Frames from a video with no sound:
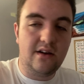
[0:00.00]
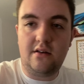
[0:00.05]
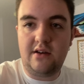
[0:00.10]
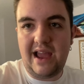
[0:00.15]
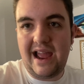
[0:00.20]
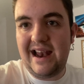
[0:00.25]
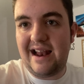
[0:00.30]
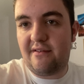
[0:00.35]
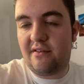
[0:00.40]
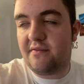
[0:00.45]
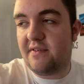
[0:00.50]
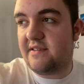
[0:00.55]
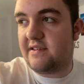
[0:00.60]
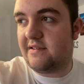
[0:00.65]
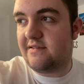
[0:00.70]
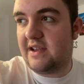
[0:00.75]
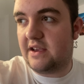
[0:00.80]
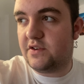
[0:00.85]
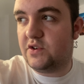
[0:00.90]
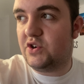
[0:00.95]
A-level
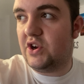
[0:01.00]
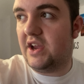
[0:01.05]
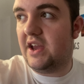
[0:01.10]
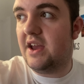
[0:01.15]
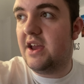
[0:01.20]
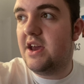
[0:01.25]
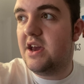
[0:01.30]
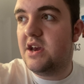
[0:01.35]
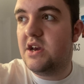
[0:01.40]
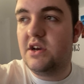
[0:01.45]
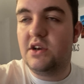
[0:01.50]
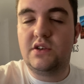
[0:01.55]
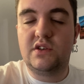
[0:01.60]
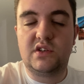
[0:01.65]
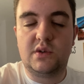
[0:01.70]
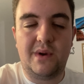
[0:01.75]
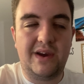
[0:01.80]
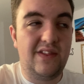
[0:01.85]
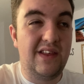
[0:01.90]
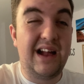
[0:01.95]
physics next year,
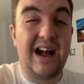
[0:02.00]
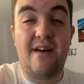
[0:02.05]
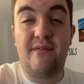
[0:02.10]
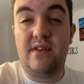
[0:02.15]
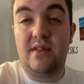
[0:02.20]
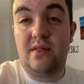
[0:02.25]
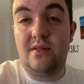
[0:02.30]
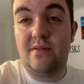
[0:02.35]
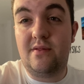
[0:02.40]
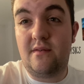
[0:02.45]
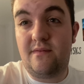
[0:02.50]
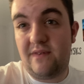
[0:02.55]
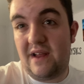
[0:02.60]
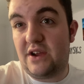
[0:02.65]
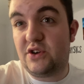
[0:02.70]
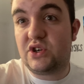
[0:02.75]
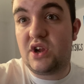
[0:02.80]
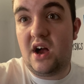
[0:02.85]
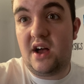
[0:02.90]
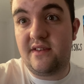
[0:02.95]
so I think having the
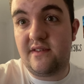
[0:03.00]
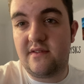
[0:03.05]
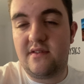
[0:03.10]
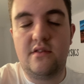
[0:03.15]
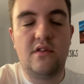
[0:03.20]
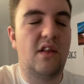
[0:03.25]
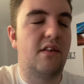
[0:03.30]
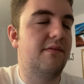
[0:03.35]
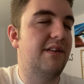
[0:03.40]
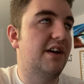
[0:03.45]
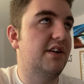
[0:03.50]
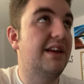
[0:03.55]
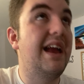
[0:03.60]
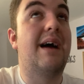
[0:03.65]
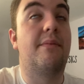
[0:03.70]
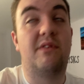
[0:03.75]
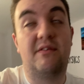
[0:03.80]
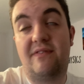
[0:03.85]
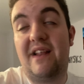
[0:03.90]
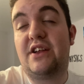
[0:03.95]
flashcards,
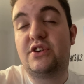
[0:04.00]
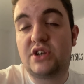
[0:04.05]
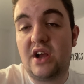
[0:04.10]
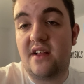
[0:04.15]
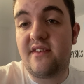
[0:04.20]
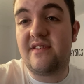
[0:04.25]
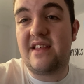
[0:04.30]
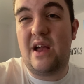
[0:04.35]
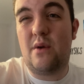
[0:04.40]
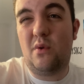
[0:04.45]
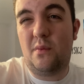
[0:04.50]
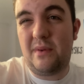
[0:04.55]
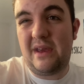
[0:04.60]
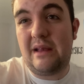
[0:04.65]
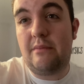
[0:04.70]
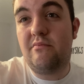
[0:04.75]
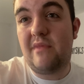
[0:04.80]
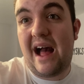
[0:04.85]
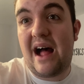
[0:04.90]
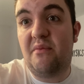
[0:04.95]
the flashcards there will be
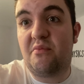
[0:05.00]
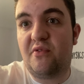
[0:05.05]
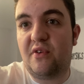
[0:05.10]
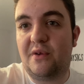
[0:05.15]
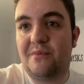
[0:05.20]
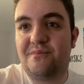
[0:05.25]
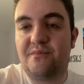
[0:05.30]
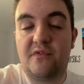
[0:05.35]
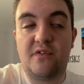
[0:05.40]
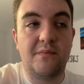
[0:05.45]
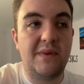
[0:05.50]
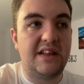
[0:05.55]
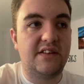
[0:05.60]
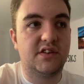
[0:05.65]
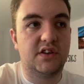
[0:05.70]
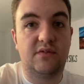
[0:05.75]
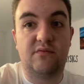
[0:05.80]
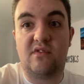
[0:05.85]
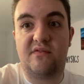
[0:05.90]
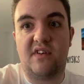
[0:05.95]
helpful for me
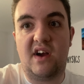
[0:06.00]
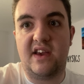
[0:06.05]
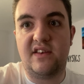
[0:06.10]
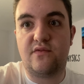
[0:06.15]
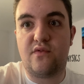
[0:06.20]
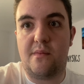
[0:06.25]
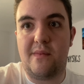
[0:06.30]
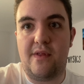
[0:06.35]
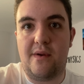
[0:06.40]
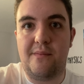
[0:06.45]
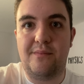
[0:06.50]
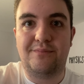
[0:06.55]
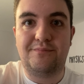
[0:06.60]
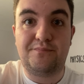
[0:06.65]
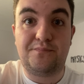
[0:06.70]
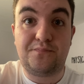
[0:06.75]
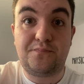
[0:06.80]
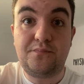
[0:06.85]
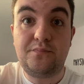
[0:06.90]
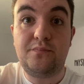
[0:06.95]
to revise from them.
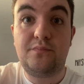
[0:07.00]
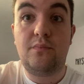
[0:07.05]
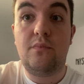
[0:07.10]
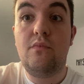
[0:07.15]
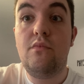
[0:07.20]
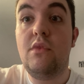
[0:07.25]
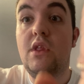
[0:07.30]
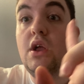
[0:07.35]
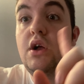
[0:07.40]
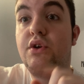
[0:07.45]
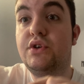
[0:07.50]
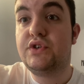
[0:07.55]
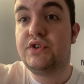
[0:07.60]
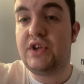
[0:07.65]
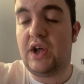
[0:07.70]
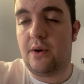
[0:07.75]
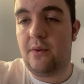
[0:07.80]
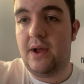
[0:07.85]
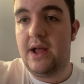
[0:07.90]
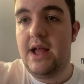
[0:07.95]

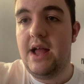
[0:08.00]
So,